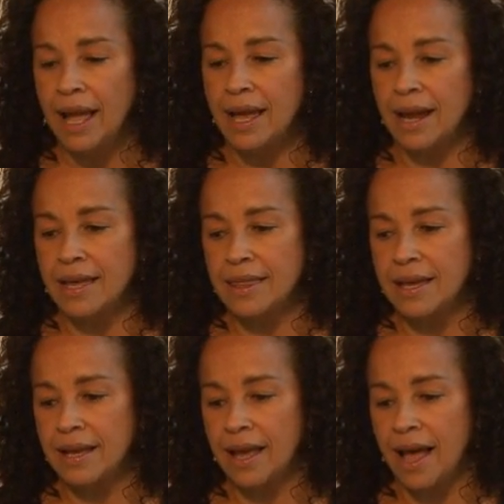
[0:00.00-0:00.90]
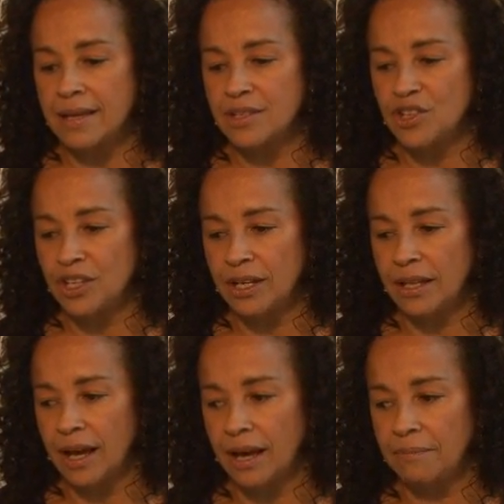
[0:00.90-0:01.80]
And I think as
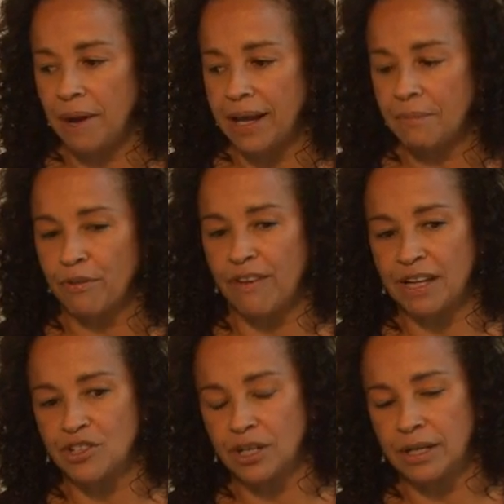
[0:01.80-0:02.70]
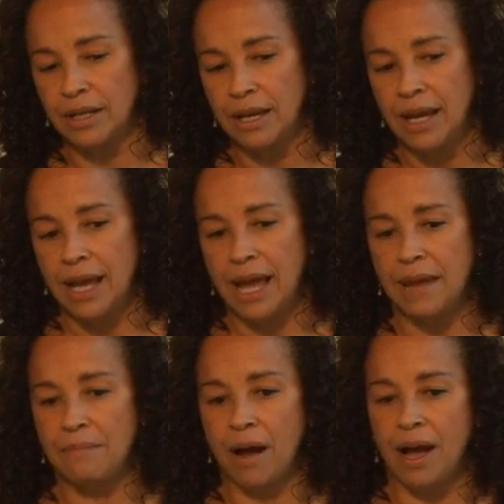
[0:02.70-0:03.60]
Sheila, my imperfection
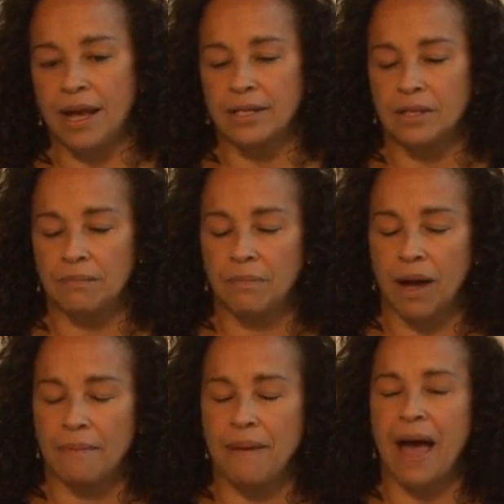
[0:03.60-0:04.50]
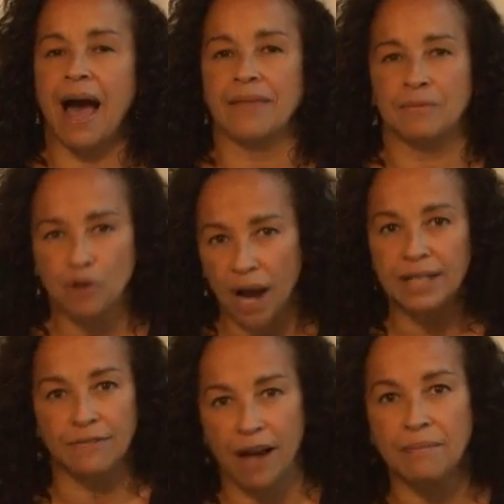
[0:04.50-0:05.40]
and my path of
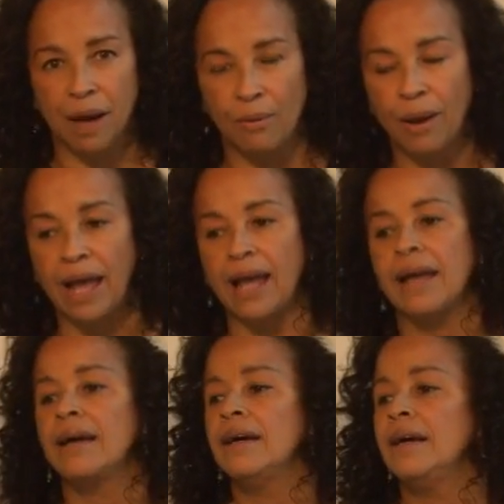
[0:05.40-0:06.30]
trying to find my way,